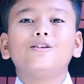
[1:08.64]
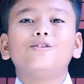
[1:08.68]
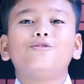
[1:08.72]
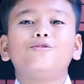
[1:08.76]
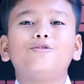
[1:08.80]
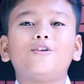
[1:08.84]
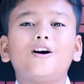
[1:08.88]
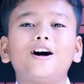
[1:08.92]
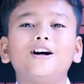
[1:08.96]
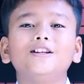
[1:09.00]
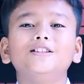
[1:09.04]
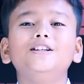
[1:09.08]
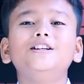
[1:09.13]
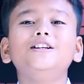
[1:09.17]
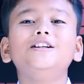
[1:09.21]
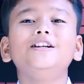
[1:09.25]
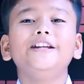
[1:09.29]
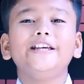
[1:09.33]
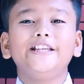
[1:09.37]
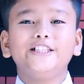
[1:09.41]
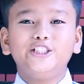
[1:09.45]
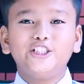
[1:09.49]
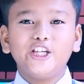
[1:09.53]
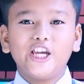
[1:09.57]
Father
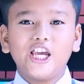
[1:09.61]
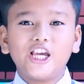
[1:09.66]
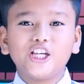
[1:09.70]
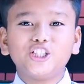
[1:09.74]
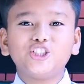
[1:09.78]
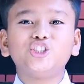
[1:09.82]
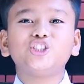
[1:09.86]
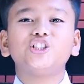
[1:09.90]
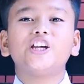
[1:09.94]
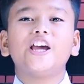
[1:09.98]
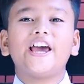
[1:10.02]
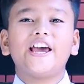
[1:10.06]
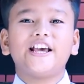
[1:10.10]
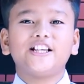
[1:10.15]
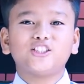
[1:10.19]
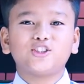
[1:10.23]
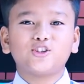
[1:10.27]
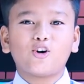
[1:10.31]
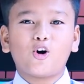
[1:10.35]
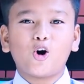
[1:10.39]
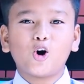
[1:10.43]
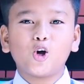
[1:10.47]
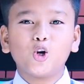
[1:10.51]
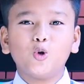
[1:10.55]
Rijesh
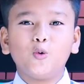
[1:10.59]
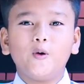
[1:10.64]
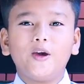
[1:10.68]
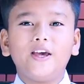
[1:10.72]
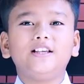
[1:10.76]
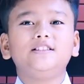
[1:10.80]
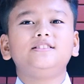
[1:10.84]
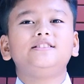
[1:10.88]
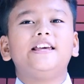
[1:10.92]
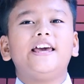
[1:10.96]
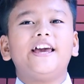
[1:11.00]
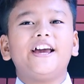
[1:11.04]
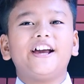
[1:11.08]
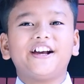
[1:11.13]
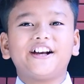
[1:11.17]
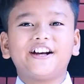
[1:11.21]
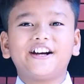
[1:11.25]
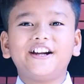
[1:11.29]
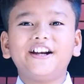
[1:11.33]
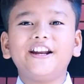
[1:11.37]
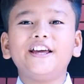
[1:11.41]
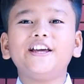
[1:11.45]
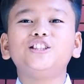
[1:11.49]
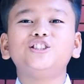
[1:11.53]
has always
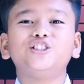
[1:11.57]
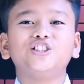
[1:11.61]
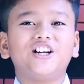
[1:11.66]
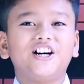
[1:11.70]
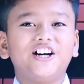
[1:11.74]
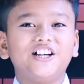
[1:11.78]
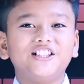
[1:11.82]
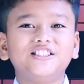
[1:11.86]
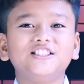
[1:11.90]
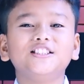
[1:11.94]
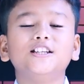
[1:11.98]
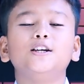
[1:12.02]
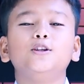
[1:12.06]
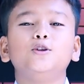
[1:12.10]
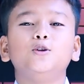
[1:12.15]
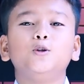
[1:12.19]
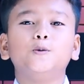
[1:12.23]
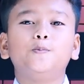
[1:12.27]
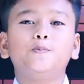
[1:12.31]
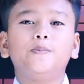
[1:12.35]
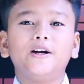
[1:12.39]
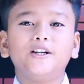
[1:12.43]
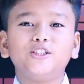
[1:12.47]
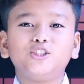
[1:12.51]
encouraged us
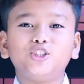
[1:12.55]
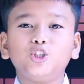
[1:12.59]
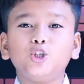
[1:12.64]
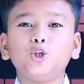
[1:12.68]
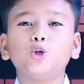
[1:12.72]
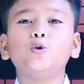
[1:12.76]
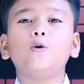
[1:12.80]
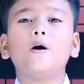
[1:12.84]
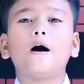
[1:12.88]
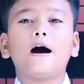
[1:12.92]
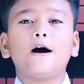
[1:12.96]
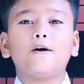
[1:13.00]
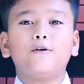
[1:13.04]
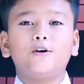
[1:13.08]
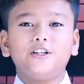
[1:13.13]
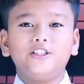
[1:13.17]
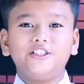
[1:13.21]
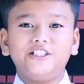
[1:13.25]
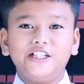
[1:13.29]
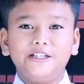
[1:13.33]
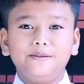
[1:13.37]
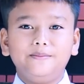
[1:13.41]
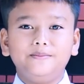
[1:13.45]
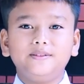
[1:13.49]
to pursue our
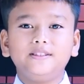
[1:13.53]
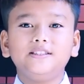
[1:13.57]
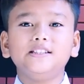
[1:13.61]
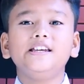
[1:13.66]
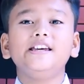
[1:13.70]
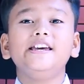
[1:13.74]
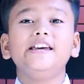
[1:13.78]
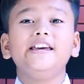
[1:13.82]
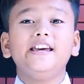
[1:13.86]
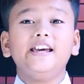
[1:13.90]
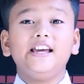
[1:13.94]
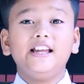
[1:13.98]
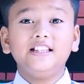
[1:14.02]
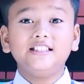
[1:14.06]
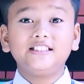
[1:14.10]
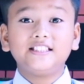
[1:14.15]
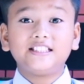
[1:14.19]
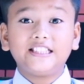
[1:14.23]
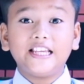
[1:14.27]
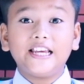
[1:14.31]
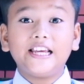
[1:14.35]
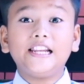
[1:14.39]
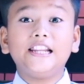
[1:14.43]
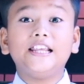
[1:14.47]
dreams,
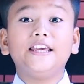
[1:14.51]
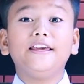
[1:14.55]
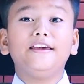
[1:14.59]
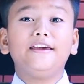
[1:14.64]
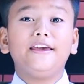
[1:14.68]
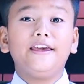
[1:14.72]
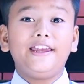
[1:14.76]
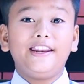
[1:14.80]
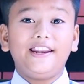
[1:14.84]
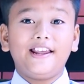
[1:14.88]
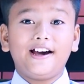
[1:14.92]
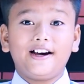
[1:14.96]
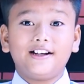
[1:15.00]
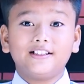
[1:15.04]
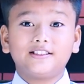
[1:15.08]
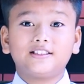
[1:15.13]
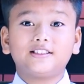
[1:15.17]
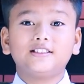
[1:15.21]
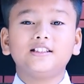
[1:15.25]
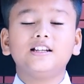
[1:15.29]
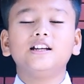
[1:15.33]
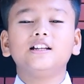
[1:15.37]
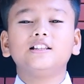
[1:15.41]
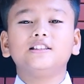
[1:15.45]
instilling in
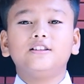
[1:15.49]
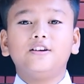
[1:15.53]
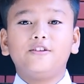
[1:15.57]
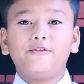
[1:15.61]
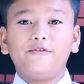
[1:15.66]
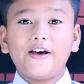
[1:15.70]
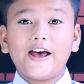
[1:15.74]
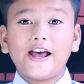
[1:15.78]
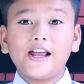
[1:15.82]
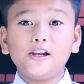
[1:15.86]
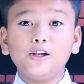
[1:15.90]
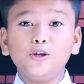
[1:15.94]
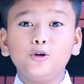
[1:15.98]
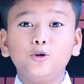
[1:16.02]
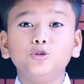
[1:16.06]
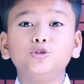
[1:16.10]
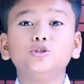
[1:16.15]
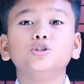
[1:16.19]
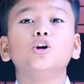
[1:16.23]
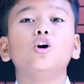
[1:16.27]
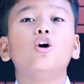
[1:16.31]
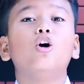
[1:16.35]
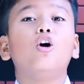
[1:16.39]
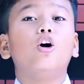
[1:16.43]
us the
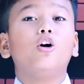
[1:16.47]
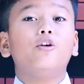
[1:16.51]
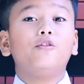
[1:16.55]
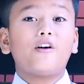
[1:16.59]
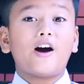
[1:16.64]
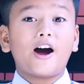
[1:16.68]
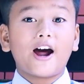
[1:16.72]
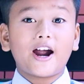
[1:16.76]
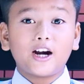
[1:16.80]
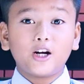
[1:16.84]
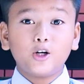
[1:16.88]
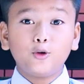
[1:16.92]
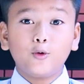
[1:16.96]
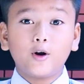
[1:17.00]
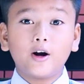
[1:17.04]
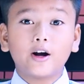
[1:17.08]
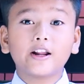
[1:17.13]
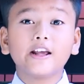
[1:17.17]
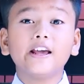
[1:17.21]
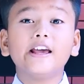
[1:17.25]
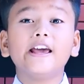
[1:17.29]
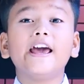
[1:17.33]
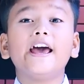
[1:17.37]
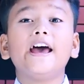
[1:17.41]
values of hard
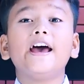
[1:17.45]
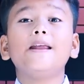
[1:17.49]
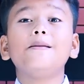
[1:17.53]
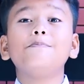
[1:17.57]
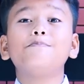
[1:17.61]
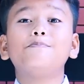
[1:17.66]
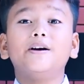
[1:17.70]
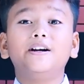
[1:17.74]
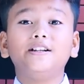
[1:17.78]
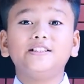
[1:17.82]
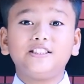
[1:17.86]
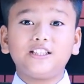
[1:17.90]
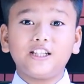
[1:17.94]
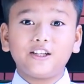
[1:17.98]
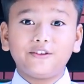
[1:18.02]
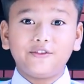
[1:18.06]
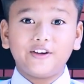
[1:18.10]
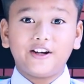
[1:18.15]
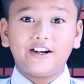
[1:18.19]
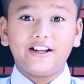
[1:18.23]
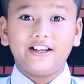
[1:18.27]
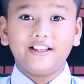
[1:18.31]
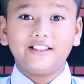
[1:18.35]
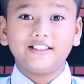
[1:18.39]
work and
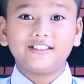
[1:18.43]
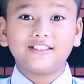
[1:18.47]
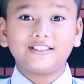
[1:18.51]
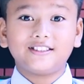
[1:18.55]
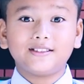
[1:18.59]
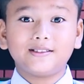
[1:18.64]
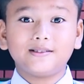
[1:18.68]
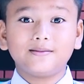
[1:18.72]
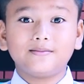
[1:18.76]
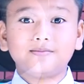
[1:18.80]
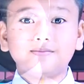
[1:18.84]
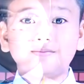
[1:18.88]
perseverance.